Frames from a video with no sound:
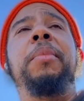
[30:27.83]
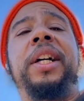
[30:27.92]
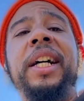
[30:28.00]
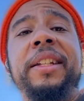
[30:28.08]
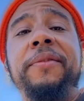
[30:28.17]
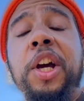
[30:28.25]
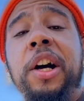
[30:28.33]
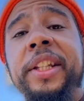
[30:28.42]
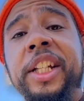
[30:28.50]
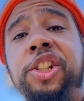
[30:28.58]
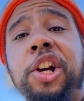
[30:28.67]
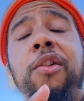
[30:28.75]
Because if
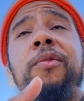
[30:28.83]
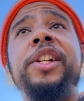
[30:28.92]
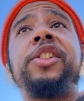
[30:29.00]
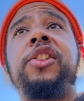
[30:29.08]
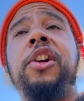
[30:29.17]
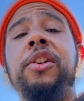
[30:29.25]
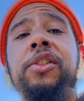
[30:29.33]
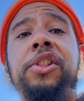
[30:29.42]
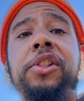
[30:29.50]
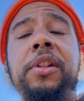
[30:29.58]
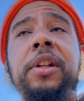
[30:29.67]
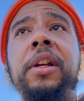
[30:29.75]
y'all did y'all
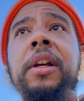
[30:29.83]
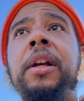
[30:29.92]
research,